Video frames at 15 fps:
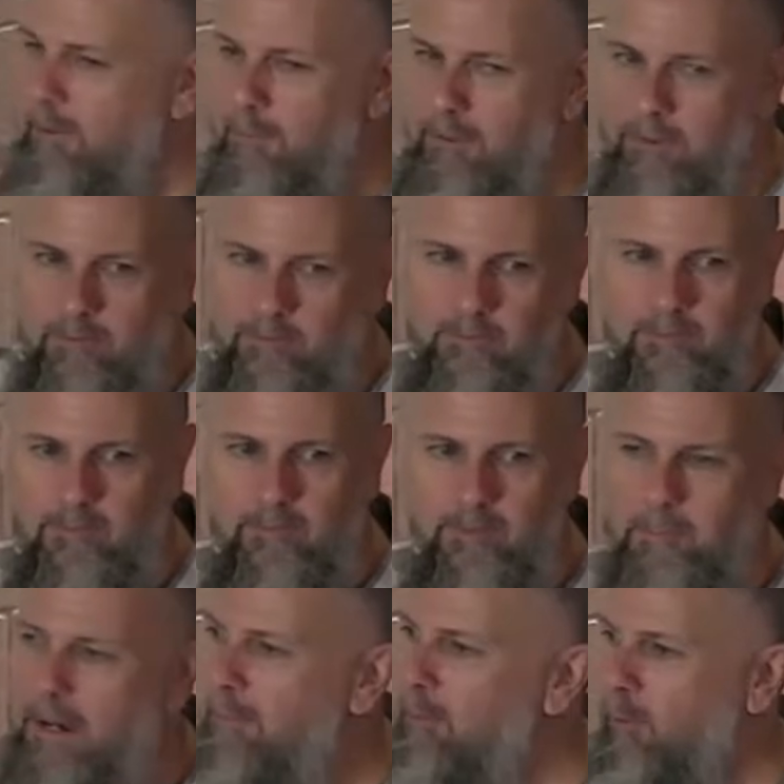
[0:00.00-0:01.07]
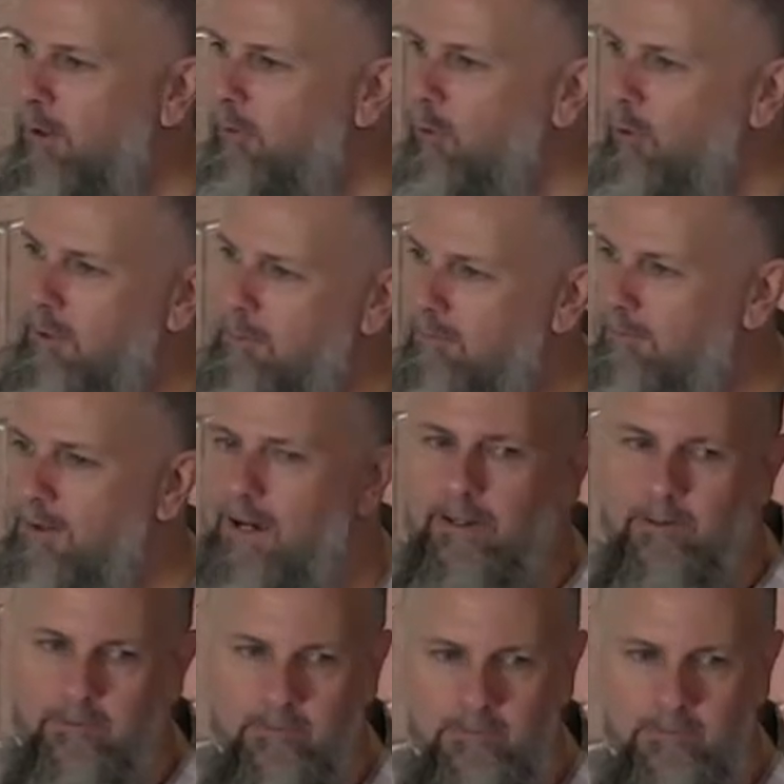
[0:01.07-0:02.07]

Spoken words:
been, the paperwork's already been filed.